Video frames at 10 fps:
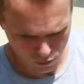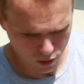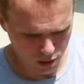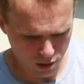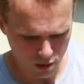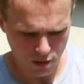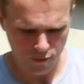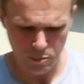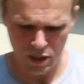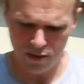one
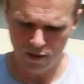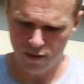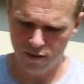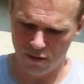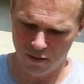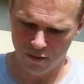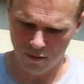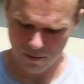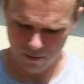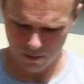of the pieces
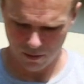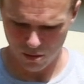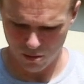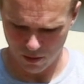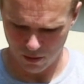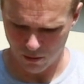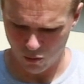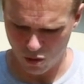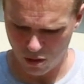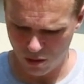go on the
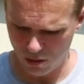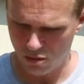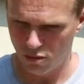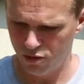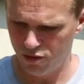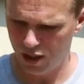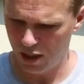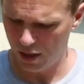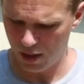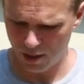wall or
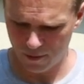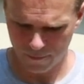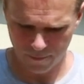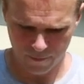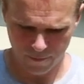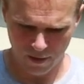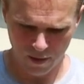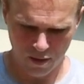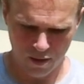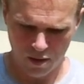ceiling,
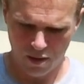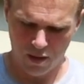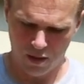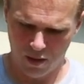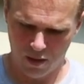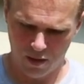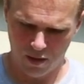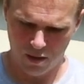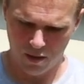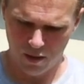
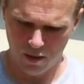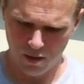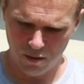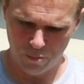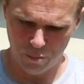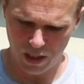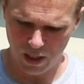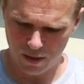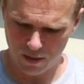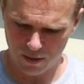and the other
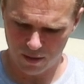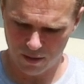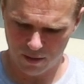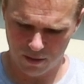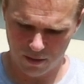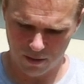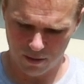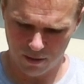piece,